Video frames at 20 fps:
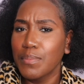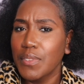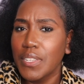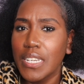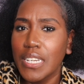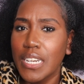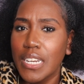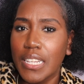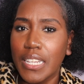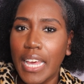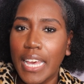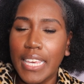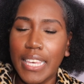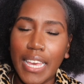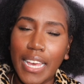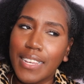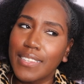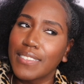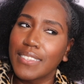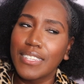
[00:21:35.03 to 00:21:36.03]
sitting here like,
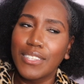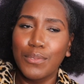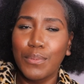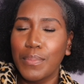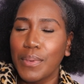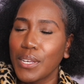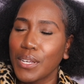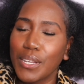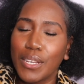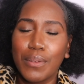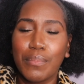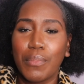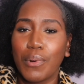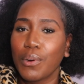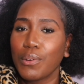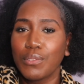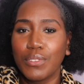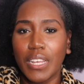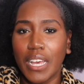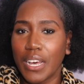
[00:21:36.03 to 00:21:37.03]
yes, this would be a good
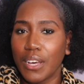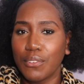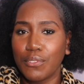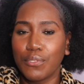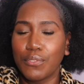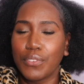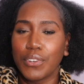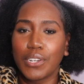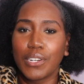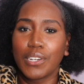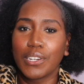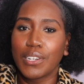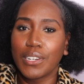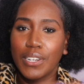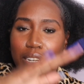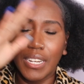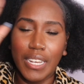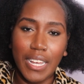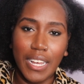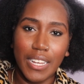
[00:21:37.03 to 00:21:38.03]
mold down for
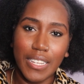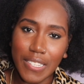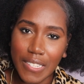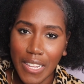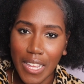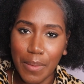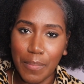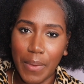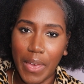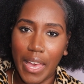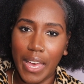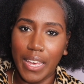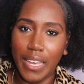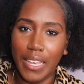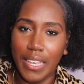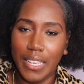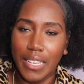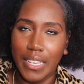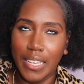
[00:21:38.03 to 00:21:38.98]
a slick back,